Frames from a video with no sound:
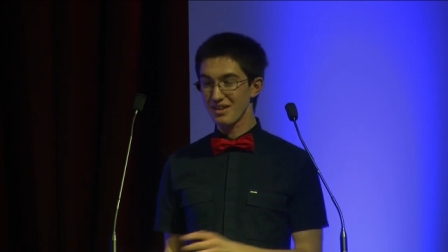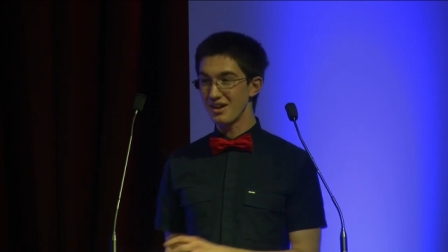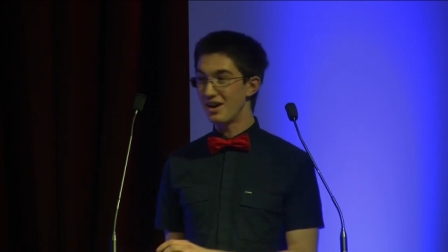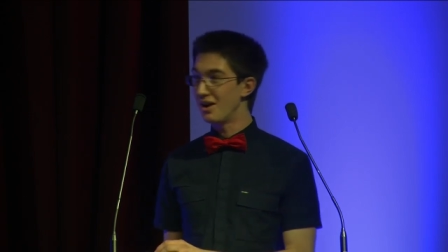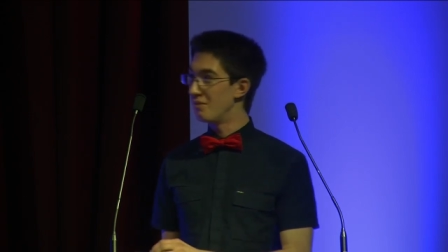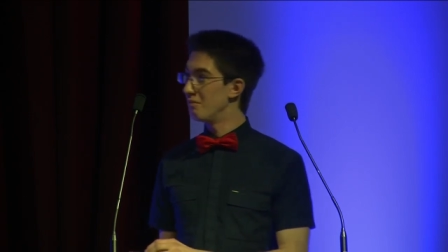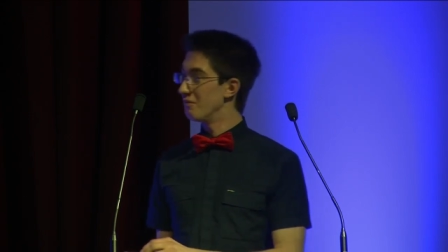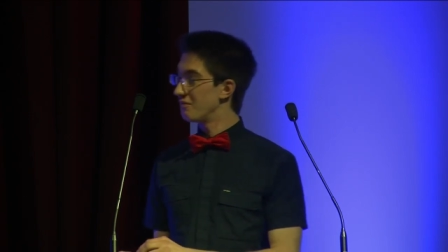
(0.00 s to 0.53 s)

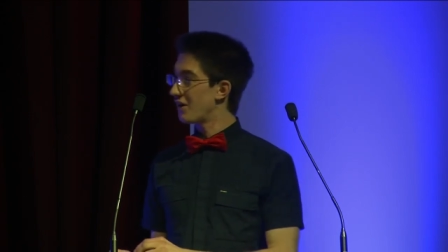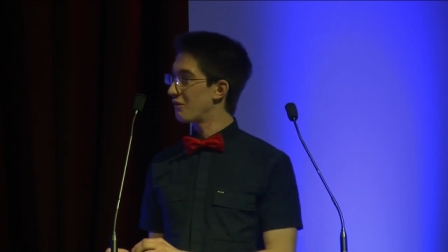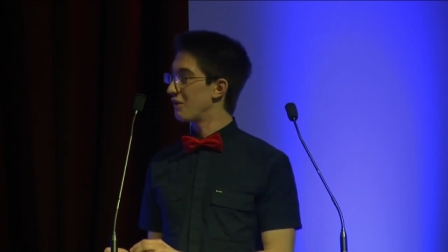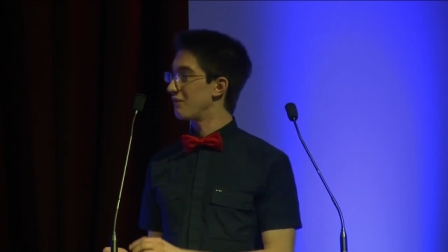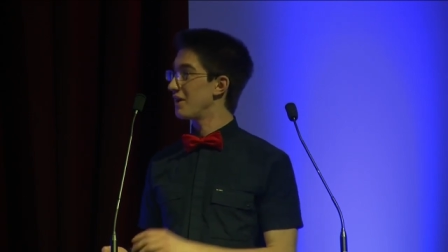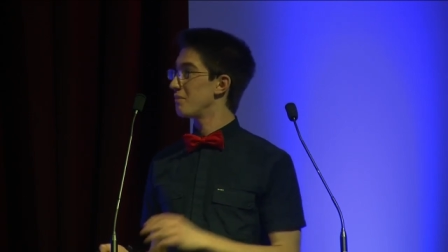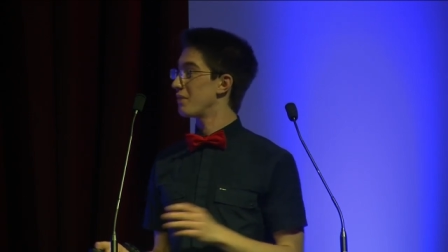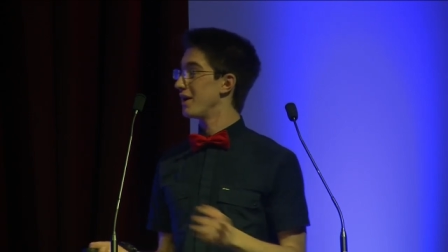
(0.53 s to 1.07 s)
Um, that way
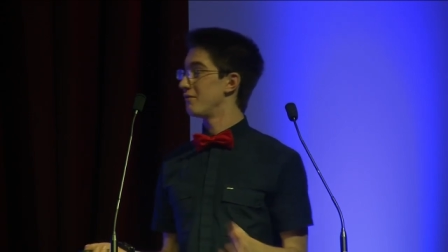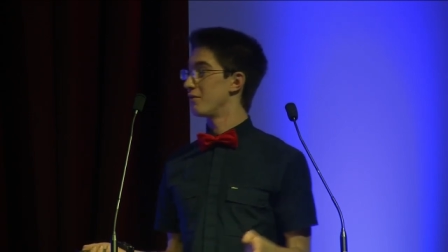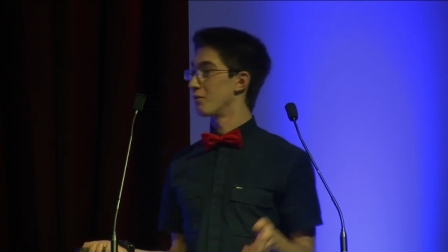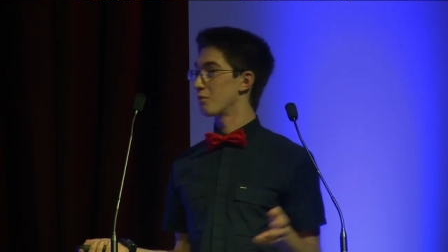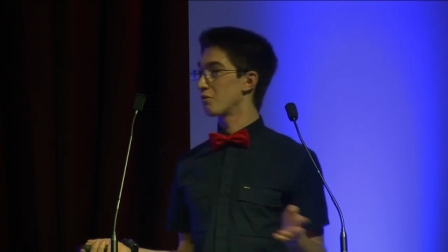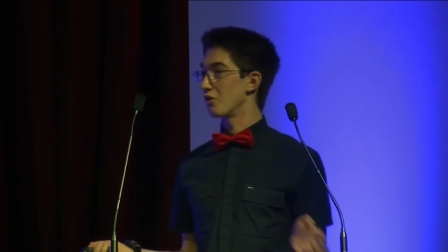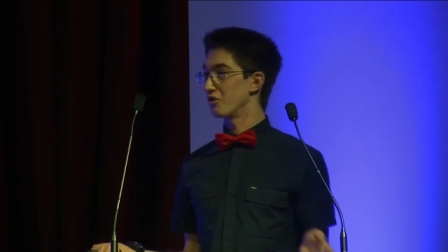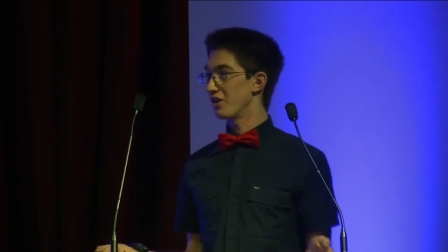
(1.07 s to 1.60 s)
they pay for the
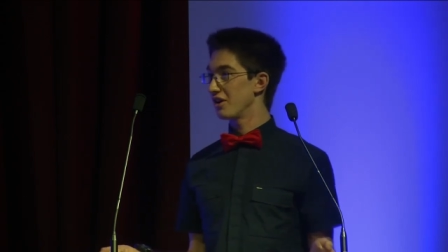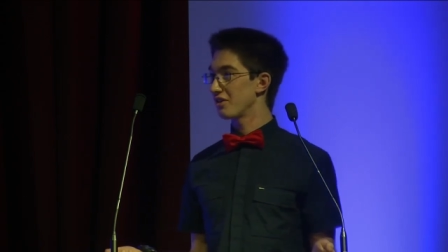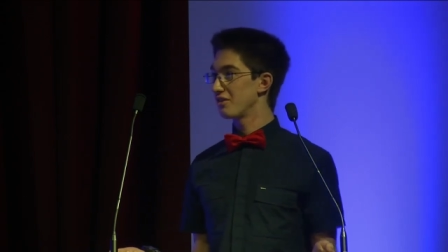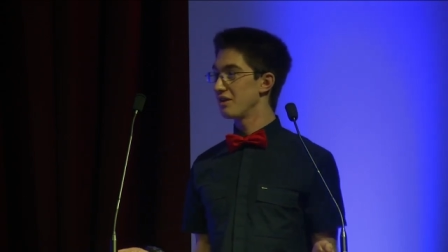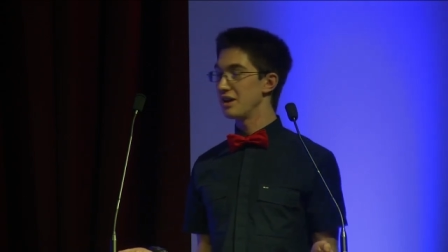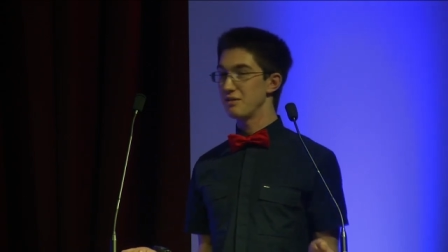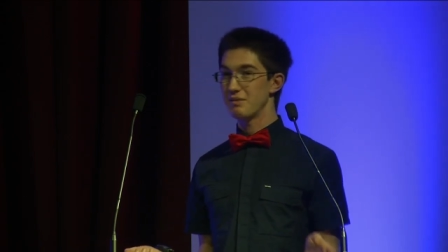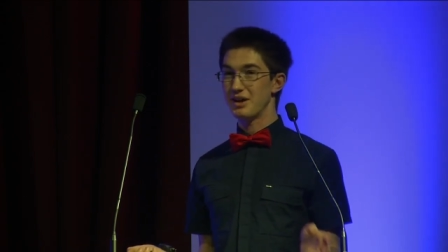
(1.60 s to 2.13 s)
project,
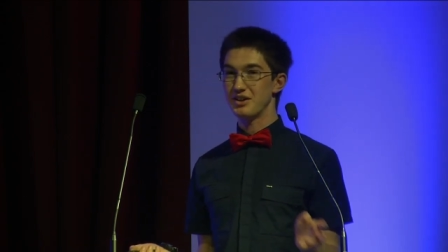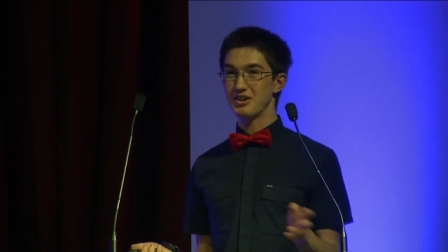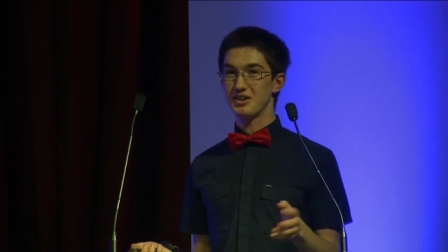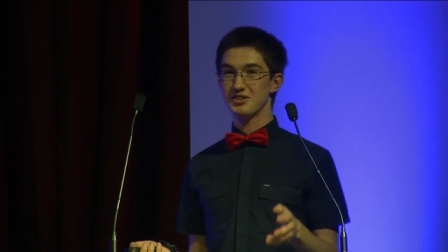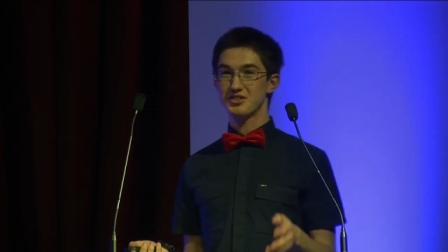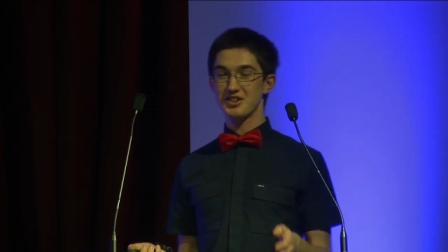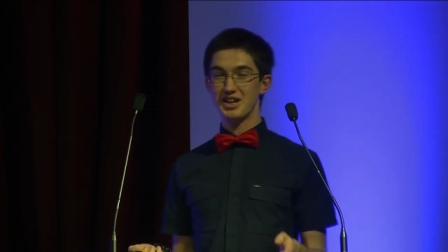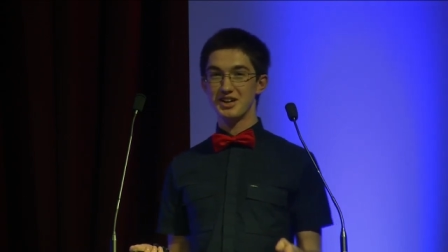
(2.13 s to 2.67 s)
and in
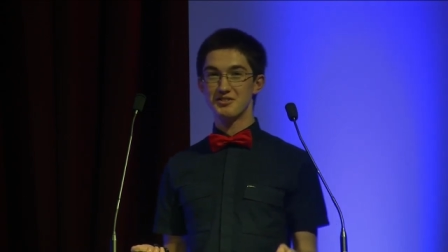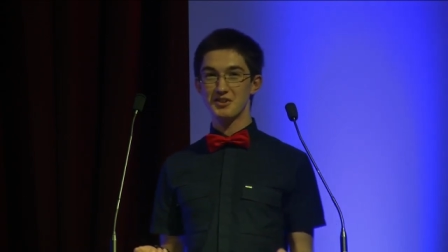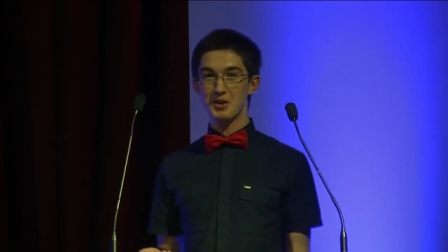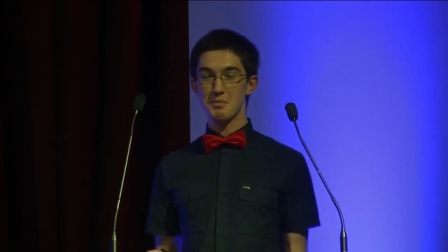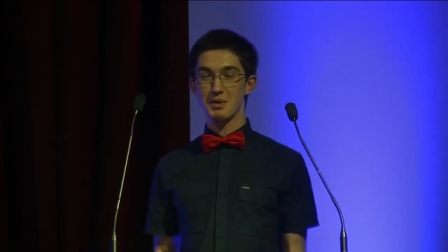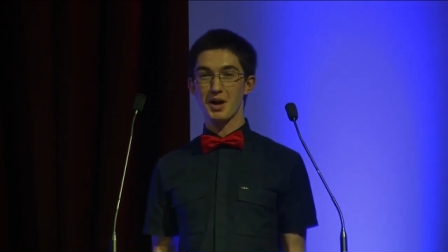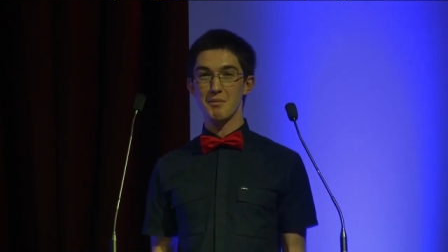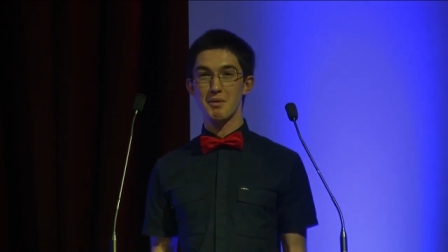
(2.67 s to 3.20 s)
exchange they
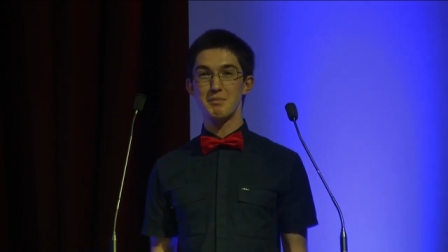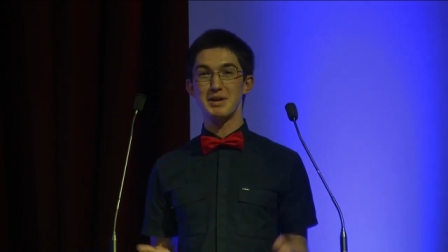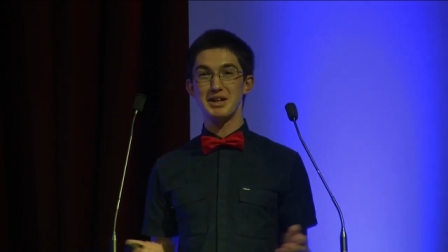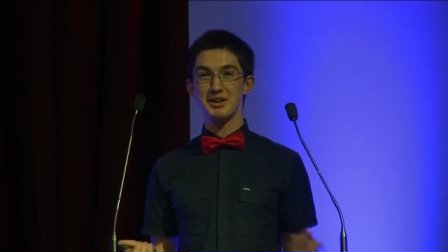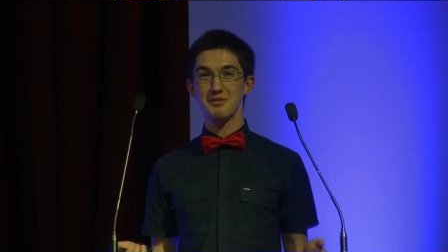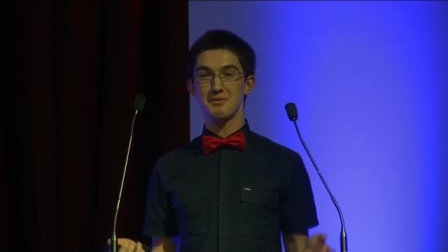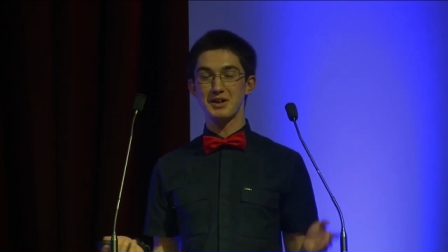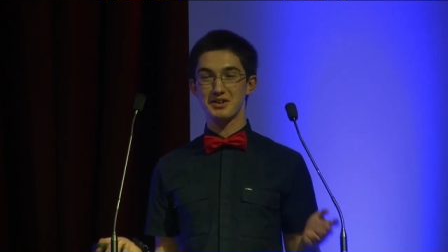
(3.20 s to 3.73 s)
don't become
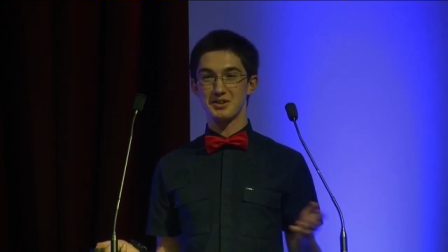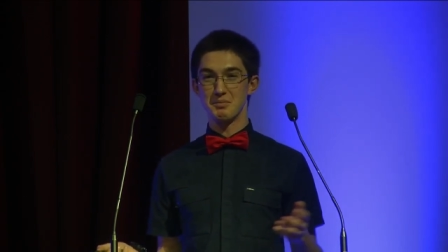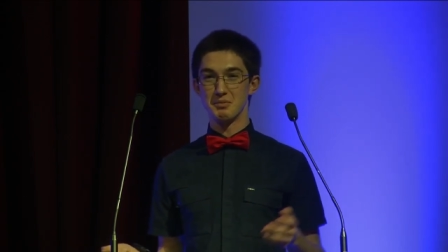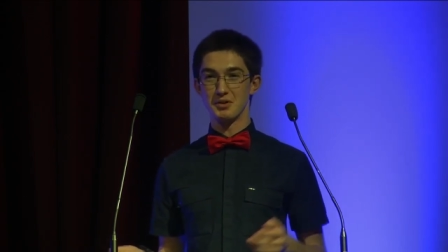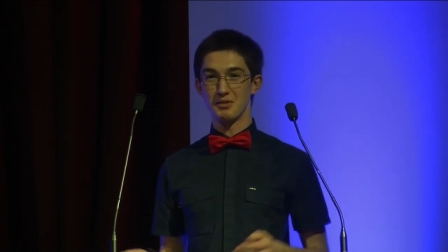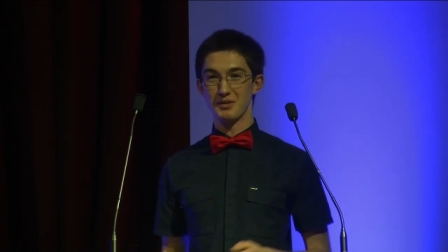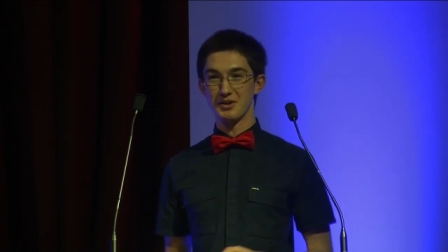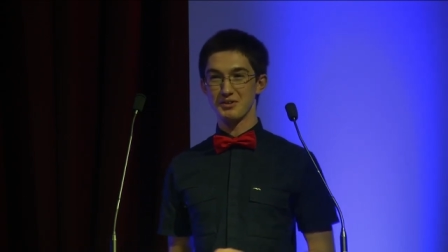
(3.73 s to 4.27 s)
immediate
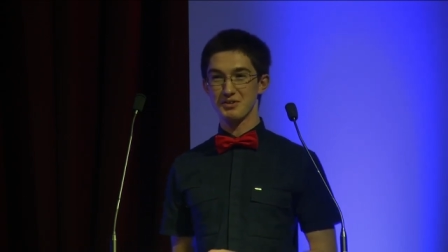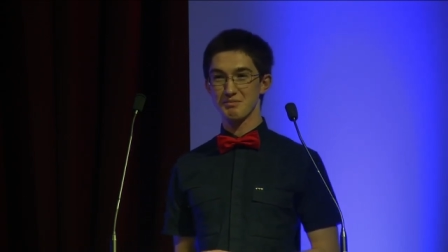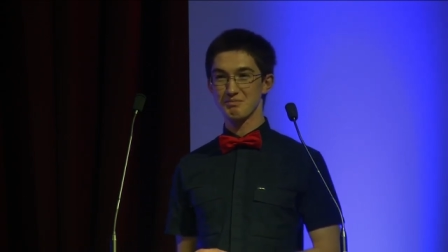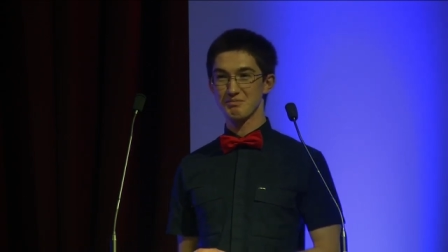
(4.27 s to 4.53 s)
victims of it.